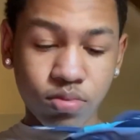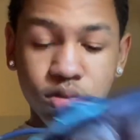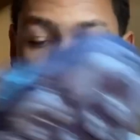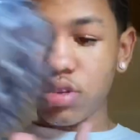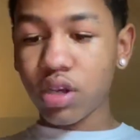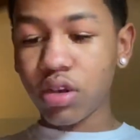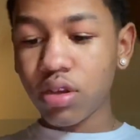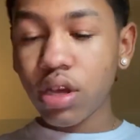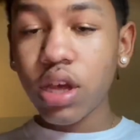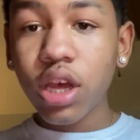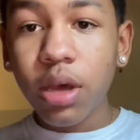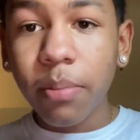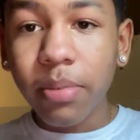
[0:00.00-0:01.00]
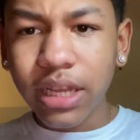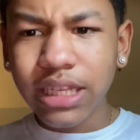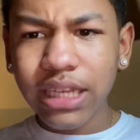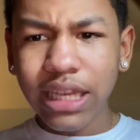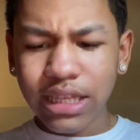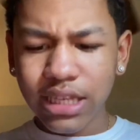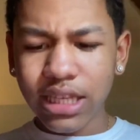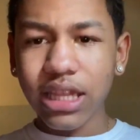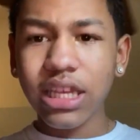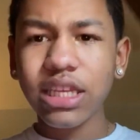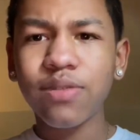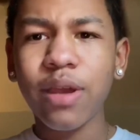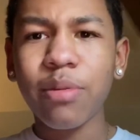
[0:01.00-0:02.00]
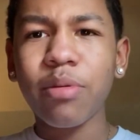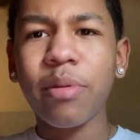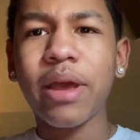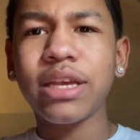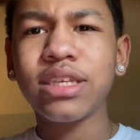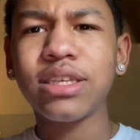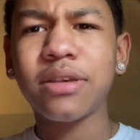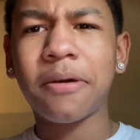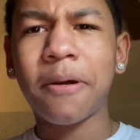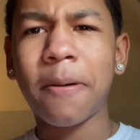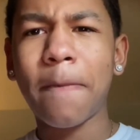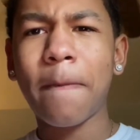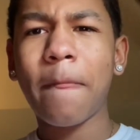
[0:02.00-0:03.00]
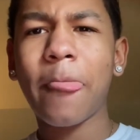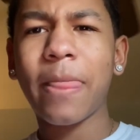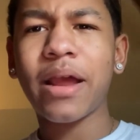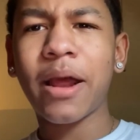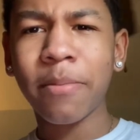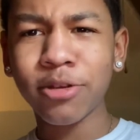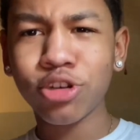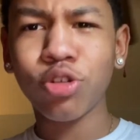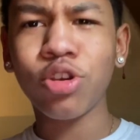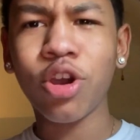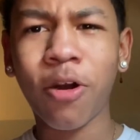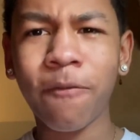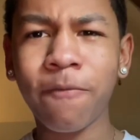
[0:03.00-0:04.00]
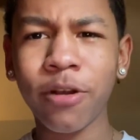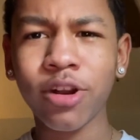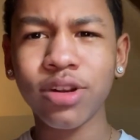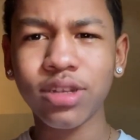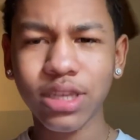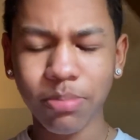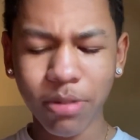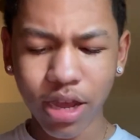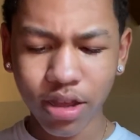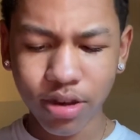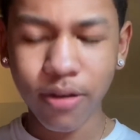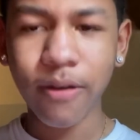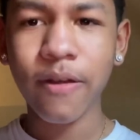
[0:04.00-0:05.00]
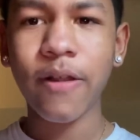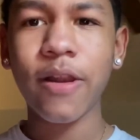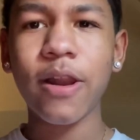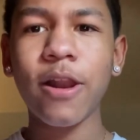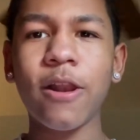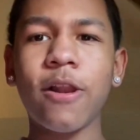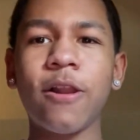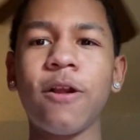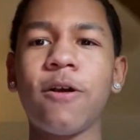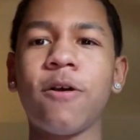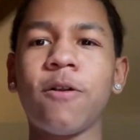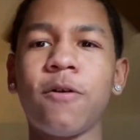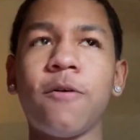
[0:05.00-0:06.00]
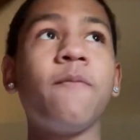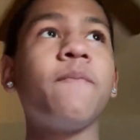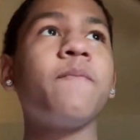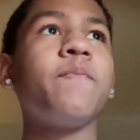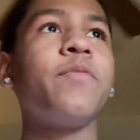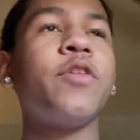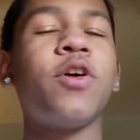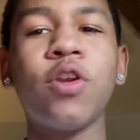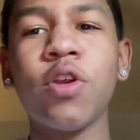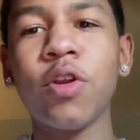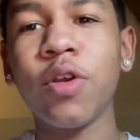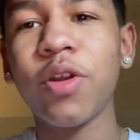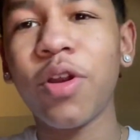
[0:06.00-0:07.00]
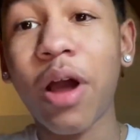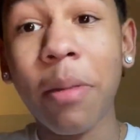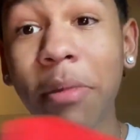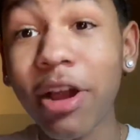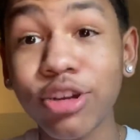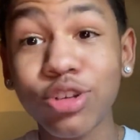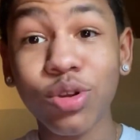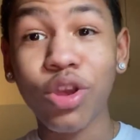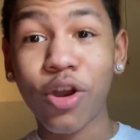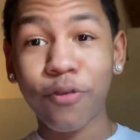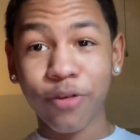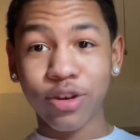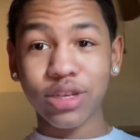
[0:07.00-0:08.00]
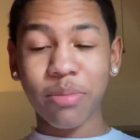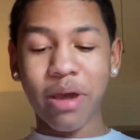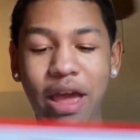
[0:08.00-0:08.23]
yeah. Let's get into these Vapor maxes. Um, I'm gonna show y'all first. I'm not gonna, hold on. No, no, no, I'm not gonna show y'all first. I'm gonna